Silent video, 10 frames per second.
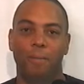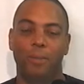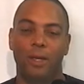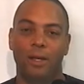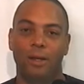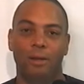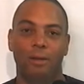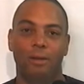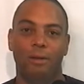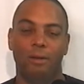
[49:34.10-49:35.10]
then
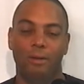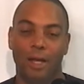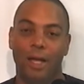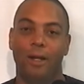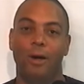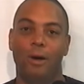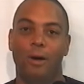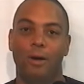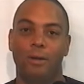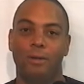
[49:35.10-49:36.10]
that
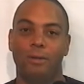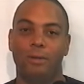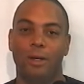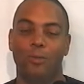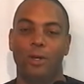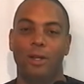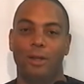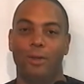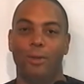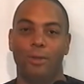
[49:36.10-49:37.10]
law, their
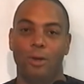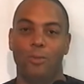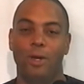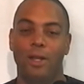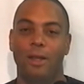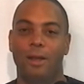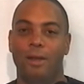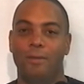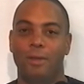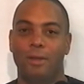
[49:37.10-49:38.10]
reading of
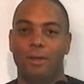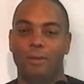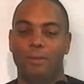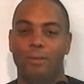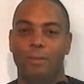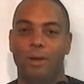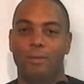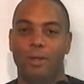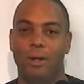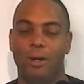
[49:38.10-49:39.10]
the
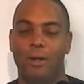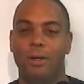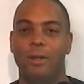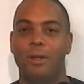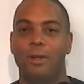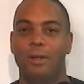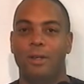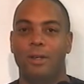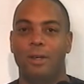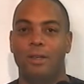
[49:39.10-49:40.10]
law
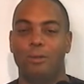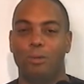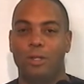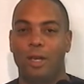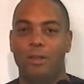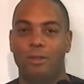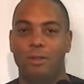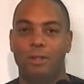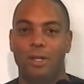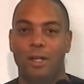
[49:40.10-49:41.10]
as it pertains to
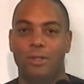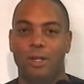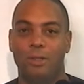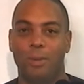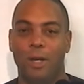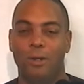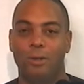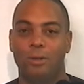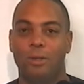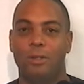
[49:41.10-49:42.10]
DHS
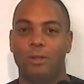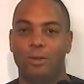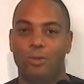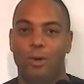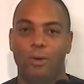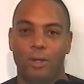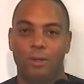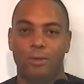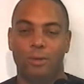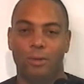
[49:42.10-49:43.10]
matters is controlling.
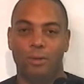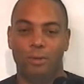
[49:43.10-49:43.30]
So,